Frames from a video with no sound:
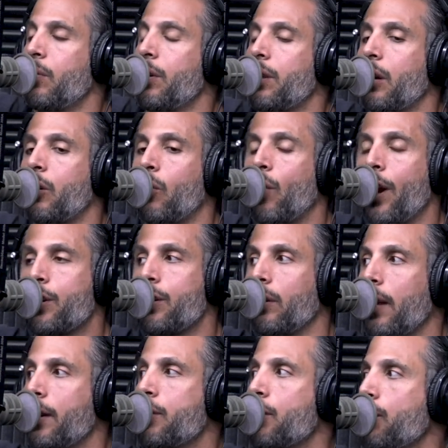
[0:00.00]
with a
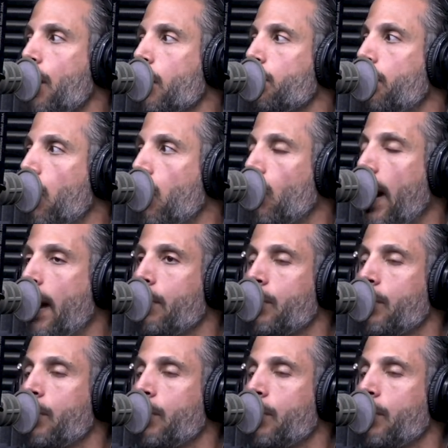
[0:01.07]
correctional exercise program